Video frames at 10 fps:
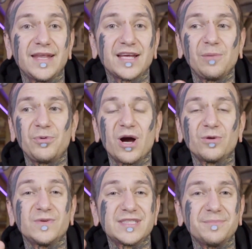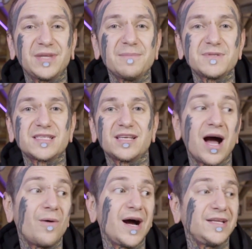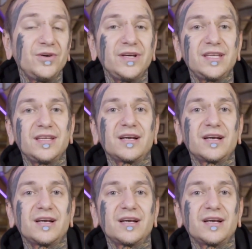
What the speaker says: and help you out with some tips how I do it,